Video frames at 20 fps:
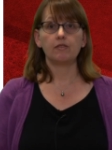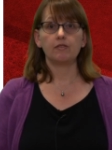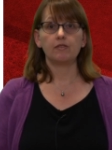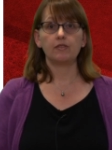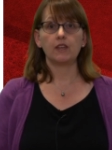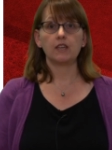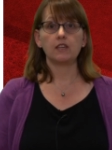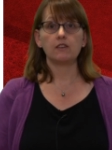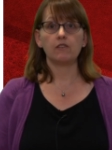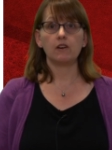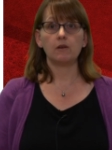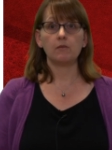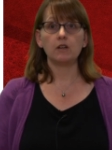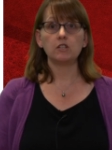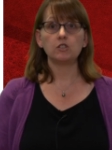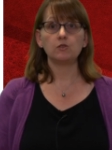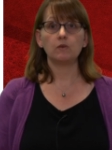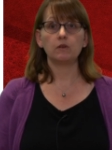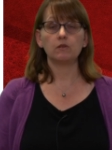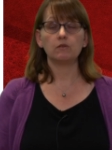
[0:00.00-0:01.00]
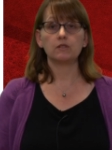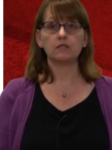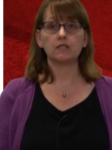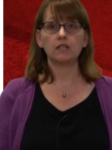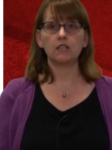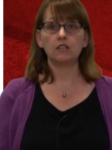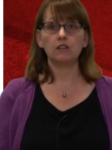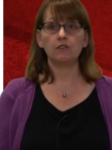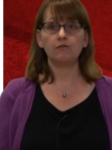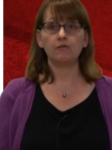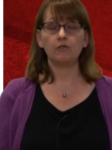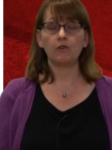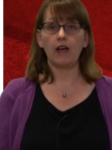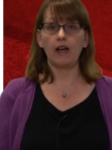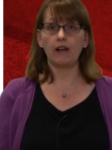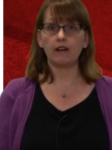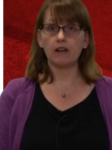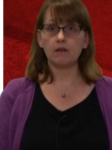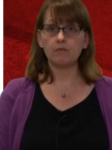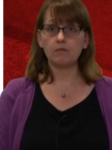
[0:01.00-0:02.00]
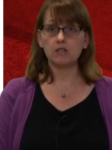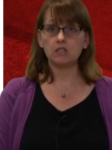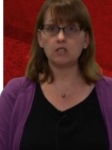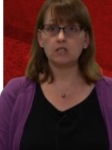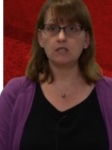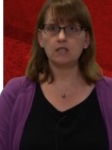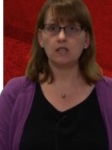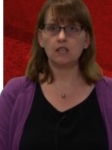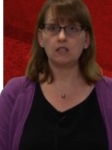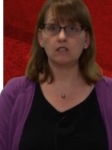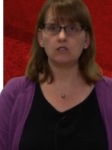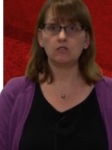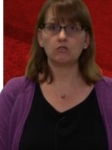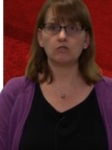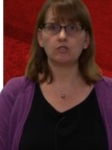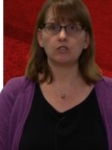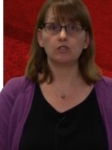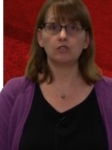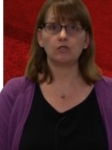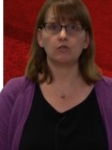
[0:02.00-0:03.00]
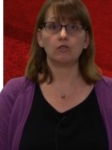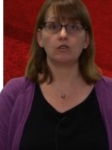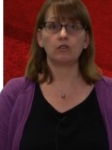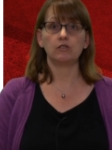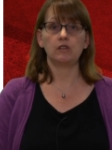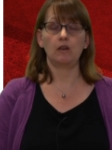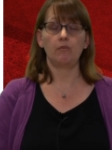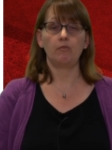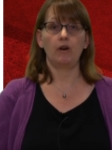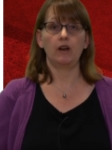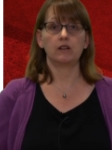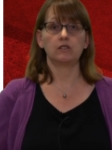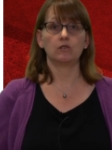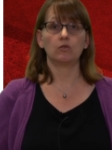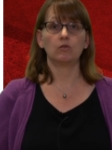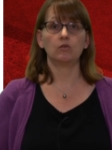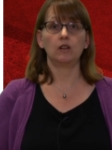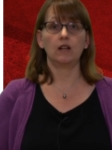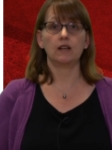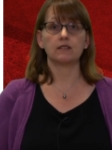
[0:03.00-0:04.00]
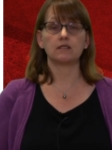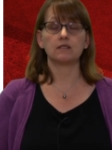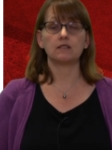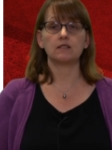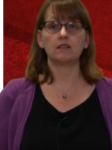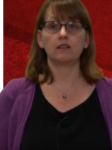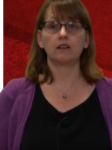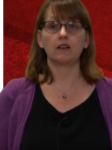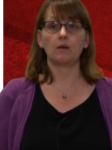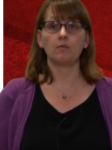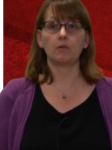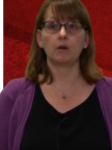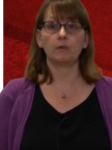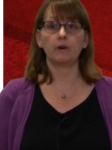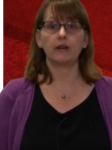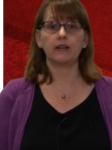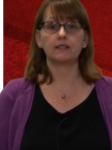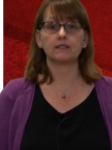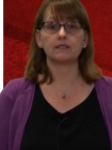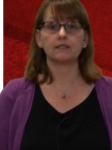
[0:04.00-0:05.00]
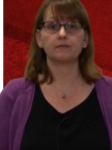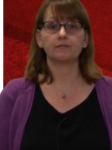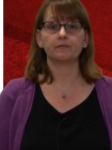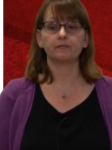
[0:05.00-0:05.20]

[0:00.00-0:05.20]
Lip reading: Thank you very much. We will see you for outcome measures in your tutorials and practical classes in the coming weeks.